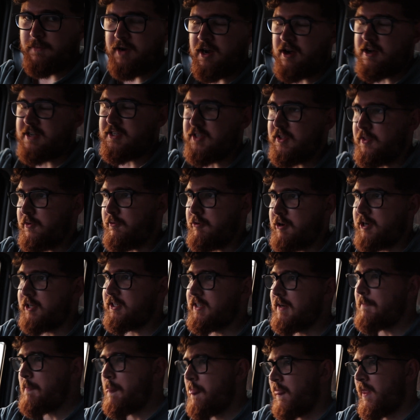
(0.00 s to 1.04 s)
my eyes on the
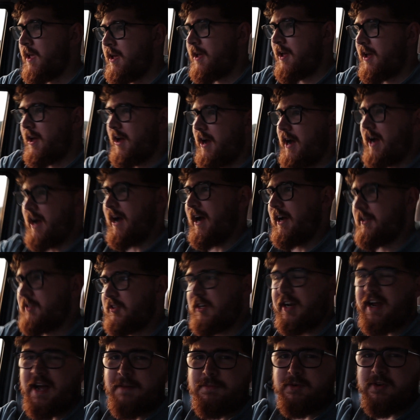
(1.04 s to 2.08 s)
road.
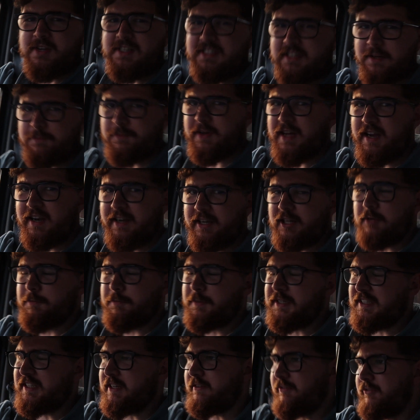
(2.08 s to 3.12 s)
Today I'm doing something a little
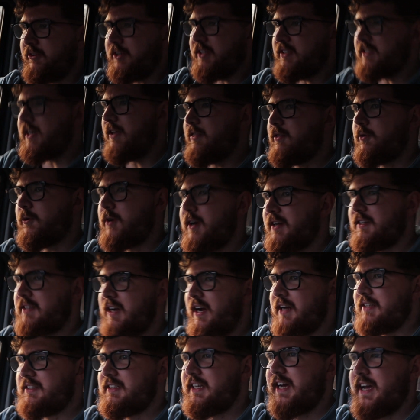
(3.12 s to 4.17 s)
bit different. I thought
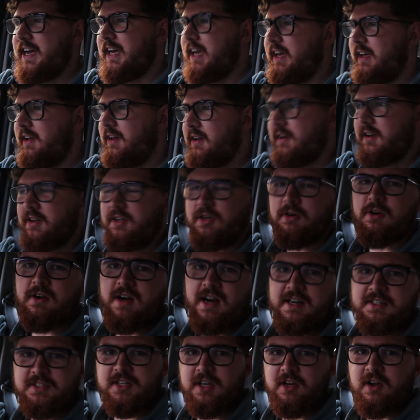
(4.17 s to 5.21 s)
I'd take you
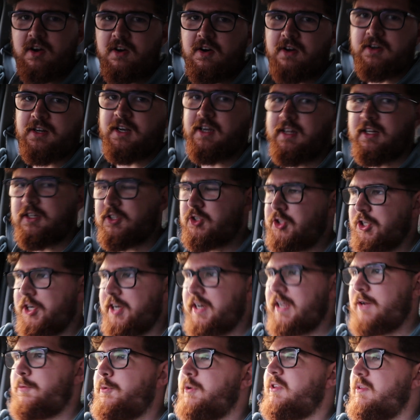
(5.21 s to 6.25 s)
guys along on a little
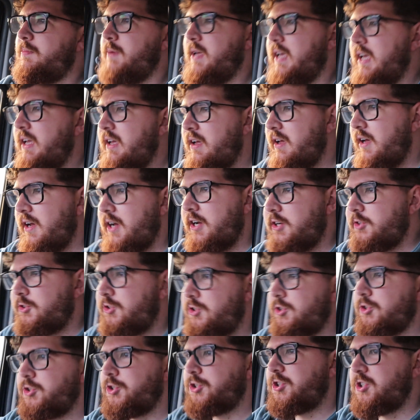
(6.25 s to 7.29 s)
journey with me
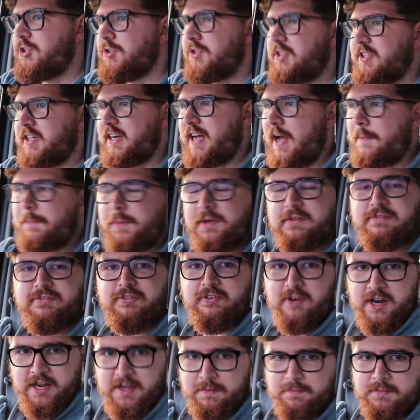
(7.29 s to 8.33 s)
to shoot a couple of
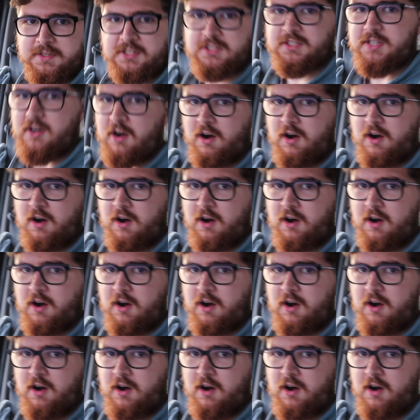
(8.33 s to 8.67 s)
frames